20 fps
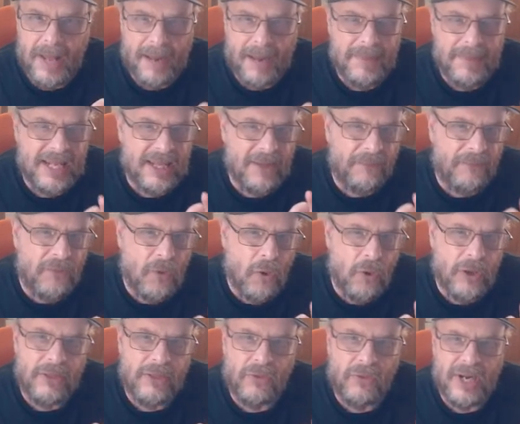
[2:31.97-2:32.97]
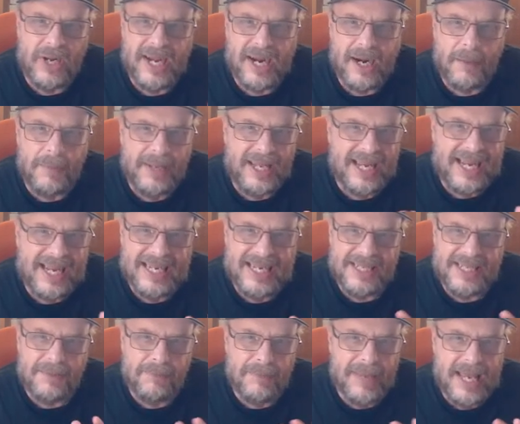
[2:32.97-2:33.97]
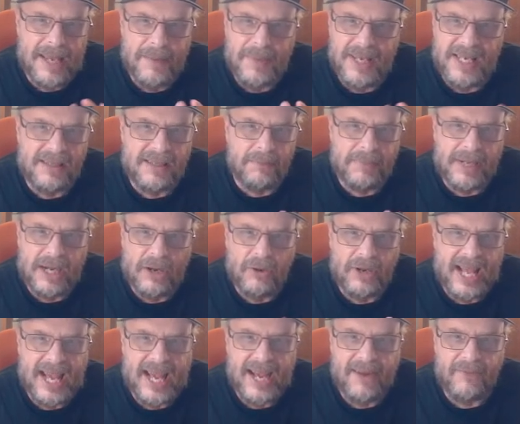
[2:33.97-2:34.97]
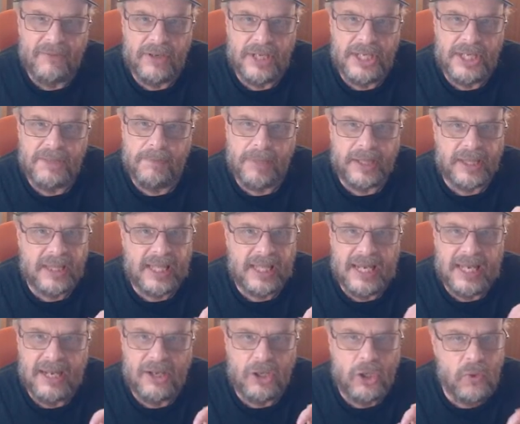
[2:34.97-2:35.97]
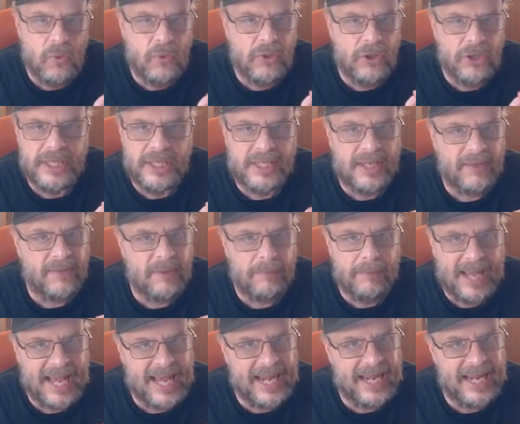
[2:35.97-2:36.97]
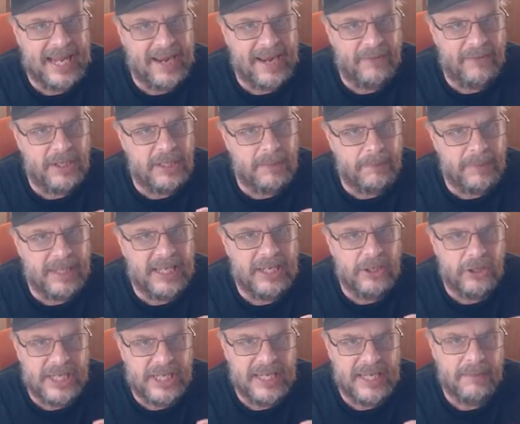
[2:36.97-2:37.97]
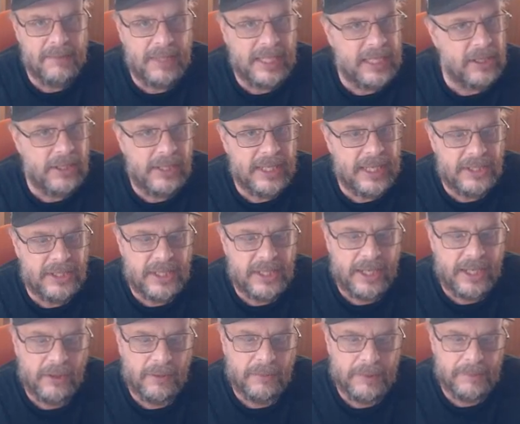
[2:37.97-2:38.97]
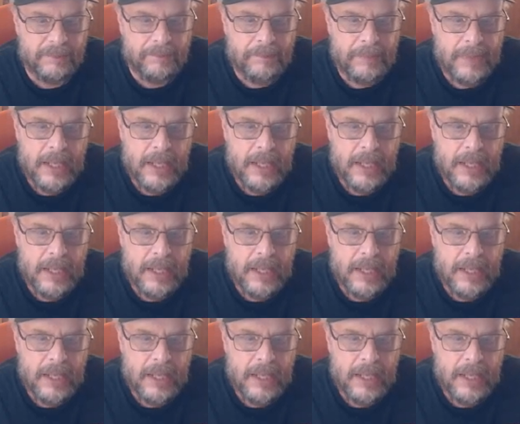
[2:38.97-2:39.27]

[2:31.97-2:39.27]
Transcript: I mean, the 43 RBIs maybe is about average, but the 237 batting average to be your team leader, that's terrible.